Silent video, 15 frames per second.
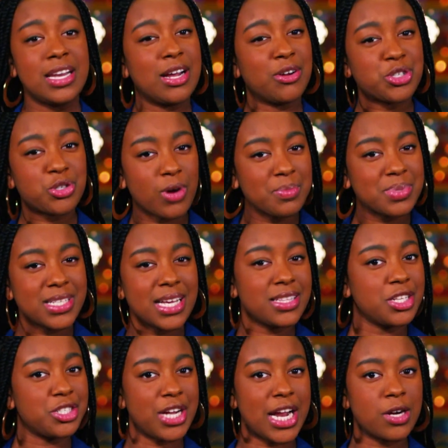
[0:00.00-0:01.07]
Now, Trump said
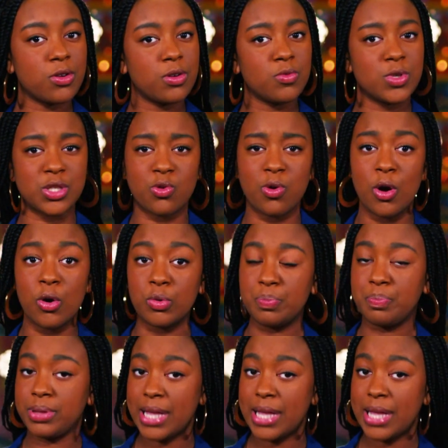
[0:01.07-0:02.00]
the general was, quote,